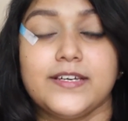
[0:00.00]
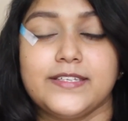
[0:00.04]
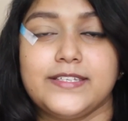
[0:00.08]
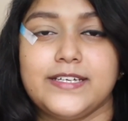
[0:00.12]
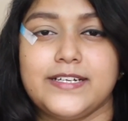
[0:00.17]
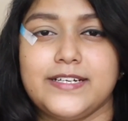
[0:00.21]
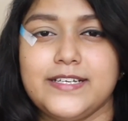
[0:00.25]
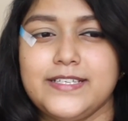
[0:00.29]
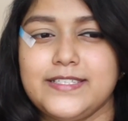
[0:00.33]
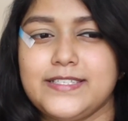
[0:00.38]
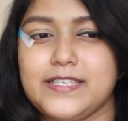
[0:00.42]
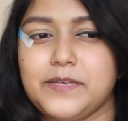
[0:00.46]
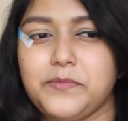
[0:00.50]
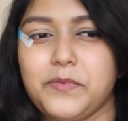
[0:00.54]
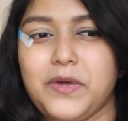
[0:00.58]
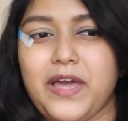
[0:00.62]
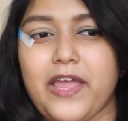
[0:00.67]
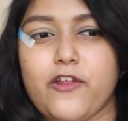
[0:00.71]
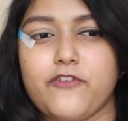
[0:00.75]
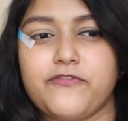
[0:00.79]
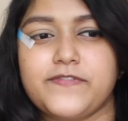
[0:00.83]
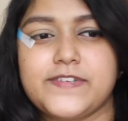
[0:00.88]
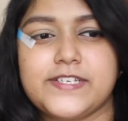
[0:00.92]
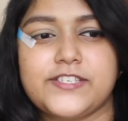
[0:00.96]
There is some
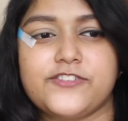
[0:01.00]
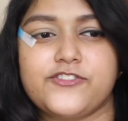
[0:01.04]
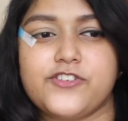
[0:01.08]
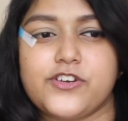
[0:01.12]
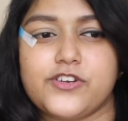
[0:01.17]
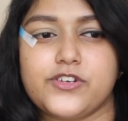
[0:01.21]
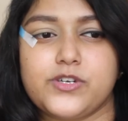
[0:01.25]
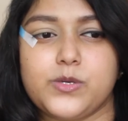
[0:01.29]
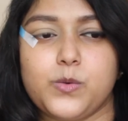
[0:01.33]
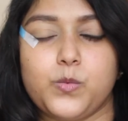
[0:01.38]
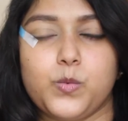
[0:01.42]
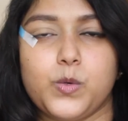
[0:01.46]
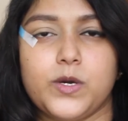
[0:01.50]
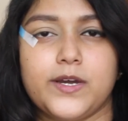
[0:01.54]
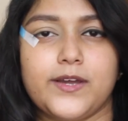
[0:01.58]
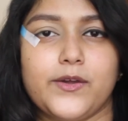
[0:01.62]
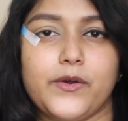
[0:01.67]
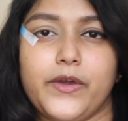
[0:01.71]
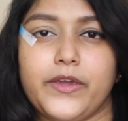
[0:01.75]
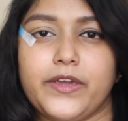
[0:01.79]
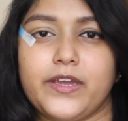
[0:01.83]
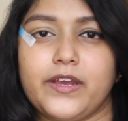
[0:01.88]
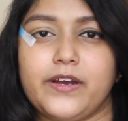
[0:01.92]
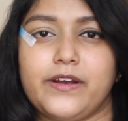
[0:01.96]
kind of construction work
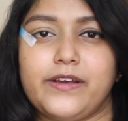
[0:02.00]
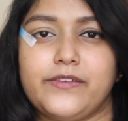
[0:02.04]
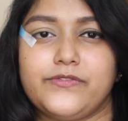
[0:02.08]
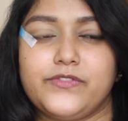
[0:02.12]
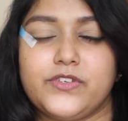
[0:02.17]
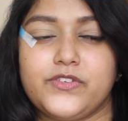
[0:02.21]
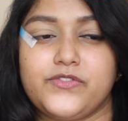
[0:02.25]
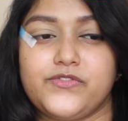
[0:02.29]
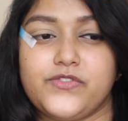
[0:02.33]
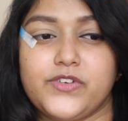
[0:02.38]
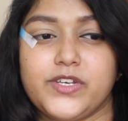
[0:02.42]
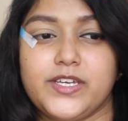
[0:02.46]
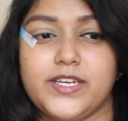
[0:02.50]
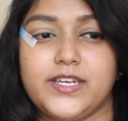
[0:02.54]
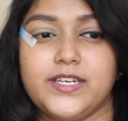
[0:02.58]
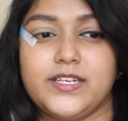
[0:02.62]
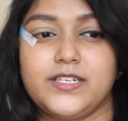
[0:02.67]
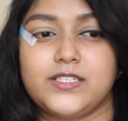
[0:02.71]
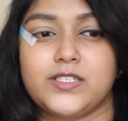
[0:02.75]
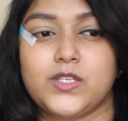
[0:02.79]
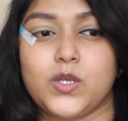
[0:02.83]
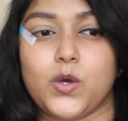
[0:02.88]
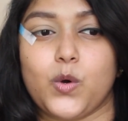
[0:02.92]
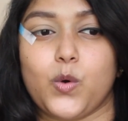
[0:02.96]
going around the
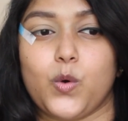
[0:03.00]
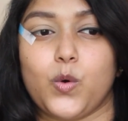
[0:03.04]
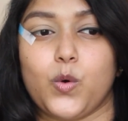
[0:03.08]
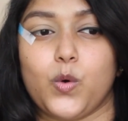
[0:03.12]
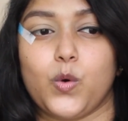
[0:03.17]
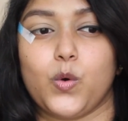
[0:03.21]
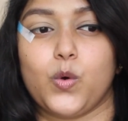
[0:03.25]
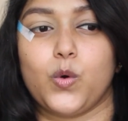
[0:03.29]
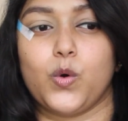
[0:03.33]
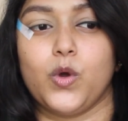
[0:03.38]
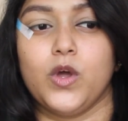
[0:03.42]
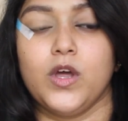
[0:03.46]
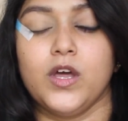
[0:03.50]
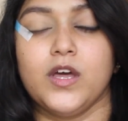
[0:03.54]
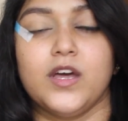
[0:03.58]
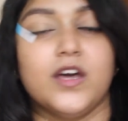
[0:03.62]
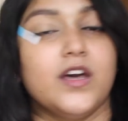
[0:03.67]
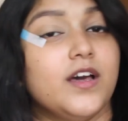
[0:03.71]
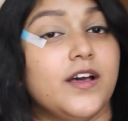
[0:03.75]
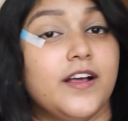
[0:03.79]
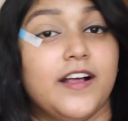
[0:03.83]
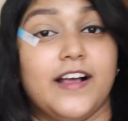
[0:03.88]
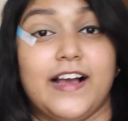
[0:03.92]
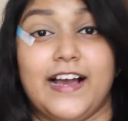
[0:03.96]
street, so
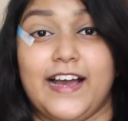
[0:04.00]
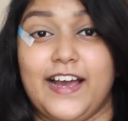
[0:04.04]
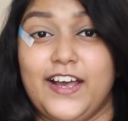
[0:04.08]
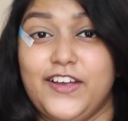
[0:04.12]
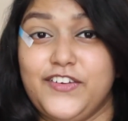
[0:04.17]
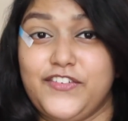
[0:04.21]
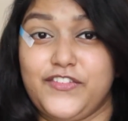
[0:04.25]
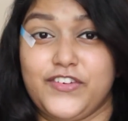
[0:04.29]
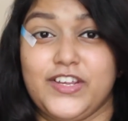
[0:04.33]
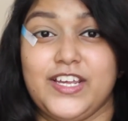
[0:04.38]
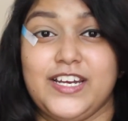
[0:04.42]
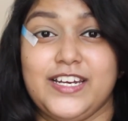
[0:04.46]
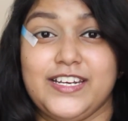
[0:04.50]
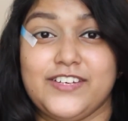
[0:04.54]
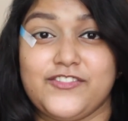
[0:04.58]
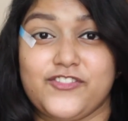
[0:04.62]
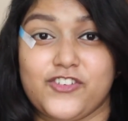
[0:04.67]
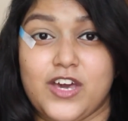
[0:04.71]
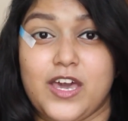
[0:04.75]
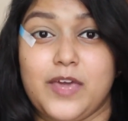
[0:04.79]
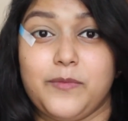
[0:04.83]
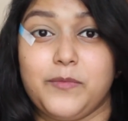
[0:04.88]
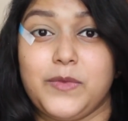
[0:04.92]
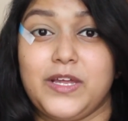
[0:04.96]
I really
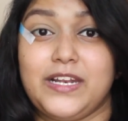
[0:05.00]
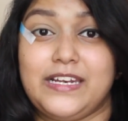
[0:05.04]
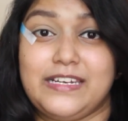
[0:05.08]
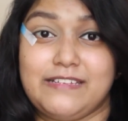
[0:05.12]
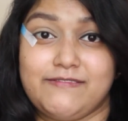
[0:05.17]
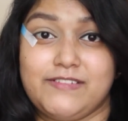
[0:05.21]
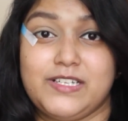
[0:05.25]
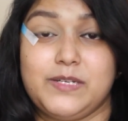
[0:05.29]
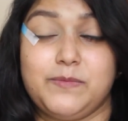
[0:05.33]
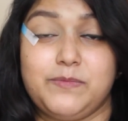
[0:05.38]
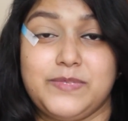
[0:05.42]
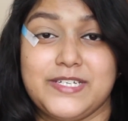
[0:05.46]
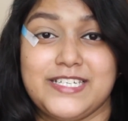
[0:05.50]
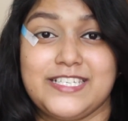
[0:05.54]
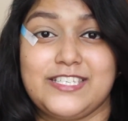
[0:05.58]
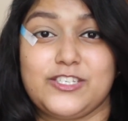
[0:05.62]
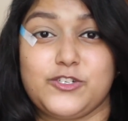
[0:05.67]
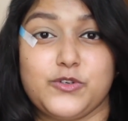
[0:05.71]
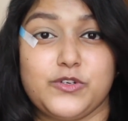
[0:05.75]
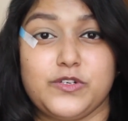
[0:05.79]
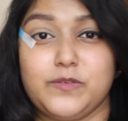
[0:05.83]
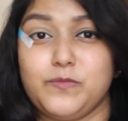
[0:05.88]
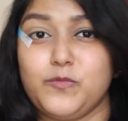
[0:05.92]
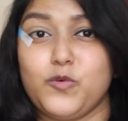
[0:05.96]
tried my level
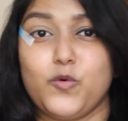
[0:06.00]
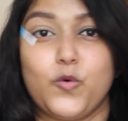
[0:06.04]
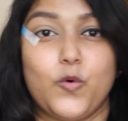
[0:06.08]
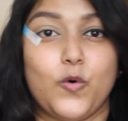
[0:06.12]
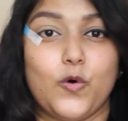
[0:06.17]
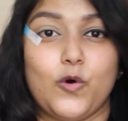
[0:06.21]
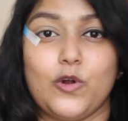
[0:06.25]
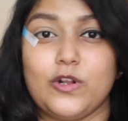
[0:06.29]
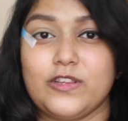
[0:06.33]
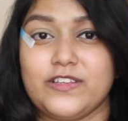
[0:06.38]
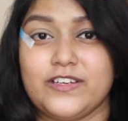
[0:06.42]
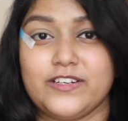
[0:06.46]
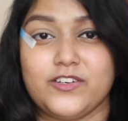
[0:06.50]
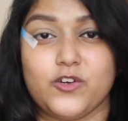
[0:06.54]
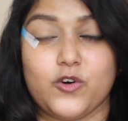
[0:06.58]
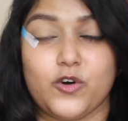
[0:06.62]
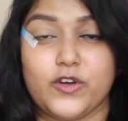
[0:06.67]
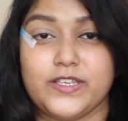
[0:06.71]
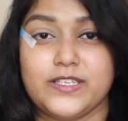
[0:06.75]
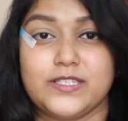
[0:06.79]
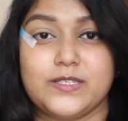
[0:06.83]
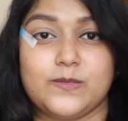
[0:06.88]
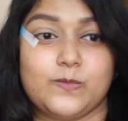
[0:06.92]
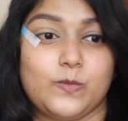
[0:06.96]
best to remove all the
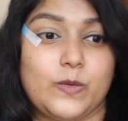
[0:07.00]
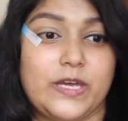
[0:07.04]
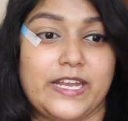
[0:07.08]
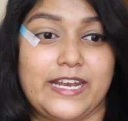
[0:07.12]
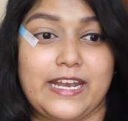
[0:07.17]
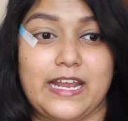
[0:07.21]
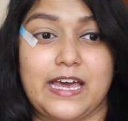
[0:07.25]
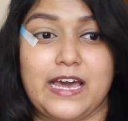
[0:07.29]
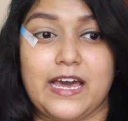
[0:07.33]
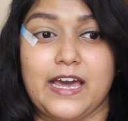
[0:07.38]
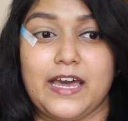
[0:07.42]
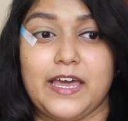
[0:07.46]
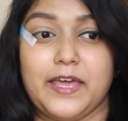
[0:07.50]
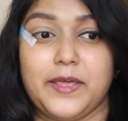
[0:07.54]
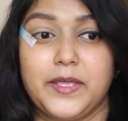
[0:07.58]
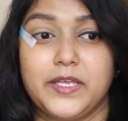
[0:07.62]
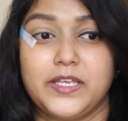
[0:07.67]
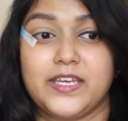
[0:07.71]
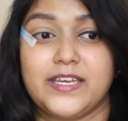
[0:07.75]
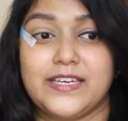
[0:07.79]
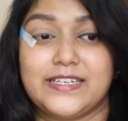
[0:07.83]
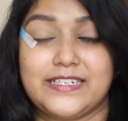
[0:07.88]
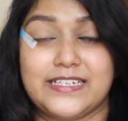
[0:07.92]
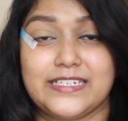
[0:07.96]
noise when I
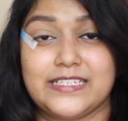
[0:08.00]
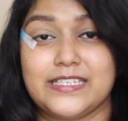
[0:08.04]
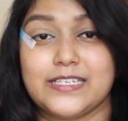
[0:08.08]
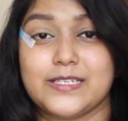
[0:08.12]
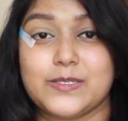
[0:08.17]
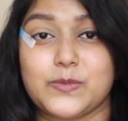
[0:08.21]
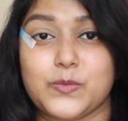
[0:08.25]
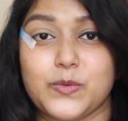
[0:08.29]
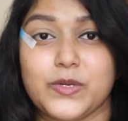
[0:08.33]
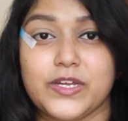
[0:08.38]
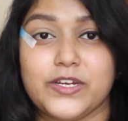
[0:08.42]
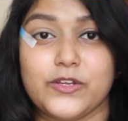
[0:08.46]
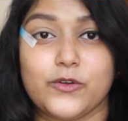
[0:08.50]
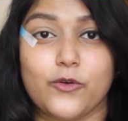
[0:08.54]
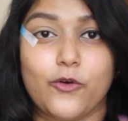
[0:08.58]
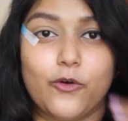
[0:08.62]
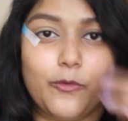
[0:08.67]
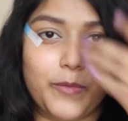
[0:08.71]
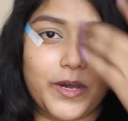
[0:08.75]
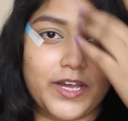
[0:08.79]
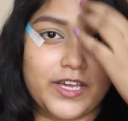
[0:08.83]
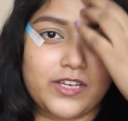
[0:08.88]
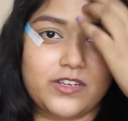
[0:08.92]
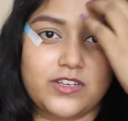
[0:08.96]
did this
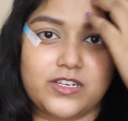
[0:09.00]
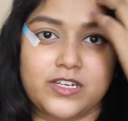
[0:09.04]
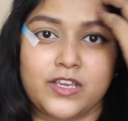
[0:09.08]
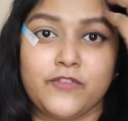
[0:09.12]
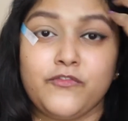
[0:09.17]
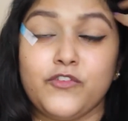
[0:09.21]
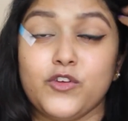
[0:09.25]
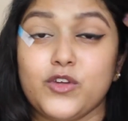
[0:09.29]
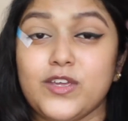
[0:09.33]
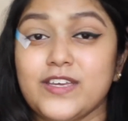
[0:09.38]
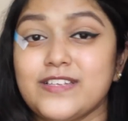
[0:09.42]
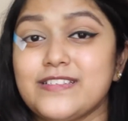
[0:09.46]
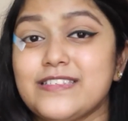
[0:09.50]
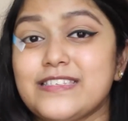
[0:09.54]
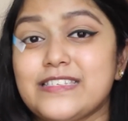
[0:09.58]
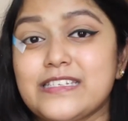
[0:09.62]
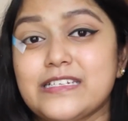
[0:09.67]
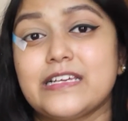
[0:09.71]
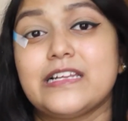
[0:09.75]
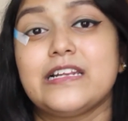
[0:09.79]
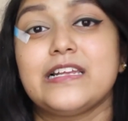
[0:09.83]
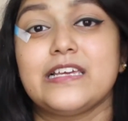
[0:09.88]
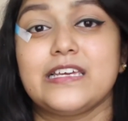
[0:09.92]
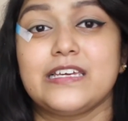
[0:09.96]
video, but if you can
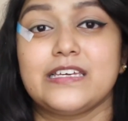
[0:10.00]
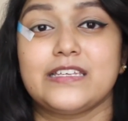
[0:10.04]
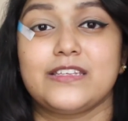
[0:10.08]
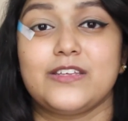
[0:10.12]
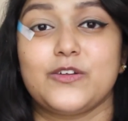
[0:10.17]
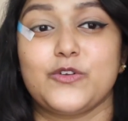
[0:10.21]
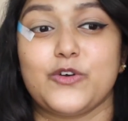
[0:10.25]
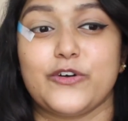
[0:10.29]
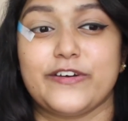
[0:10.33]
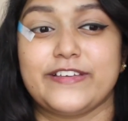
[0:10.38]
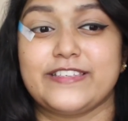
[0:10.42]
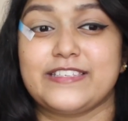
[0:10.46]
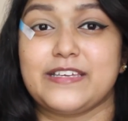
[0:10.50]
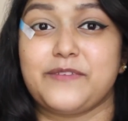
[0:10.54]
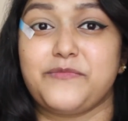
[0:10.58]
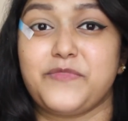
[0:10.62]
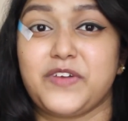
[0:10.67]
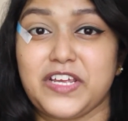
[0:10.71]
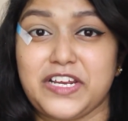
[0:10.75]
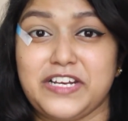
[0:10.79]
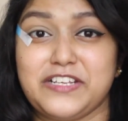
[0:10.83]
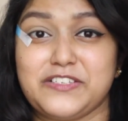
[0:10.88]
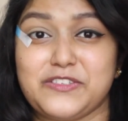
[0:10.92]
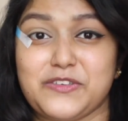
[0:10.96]
still hear the noise, I'm
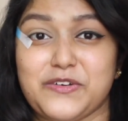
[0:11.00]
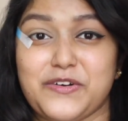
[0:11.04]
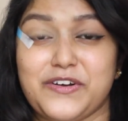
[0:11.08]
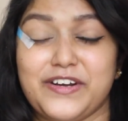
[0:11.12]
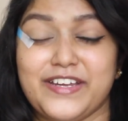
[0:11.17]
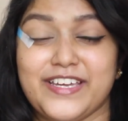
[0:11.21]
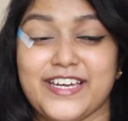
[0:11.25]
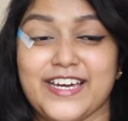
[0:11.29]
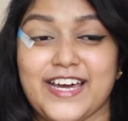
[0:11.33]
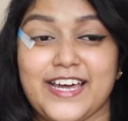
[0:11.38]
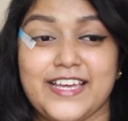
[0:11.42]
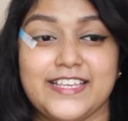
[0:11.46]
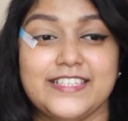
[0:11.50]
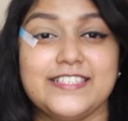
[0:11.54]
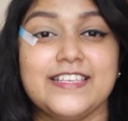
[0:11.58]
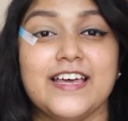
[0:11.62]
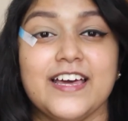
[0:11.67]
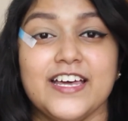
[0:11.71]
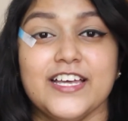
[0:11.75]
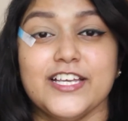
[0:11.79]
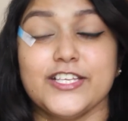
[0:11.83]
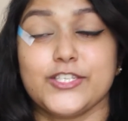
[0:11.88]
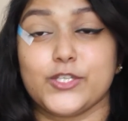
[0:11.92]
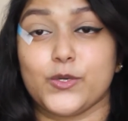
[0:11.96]
really sorry guys.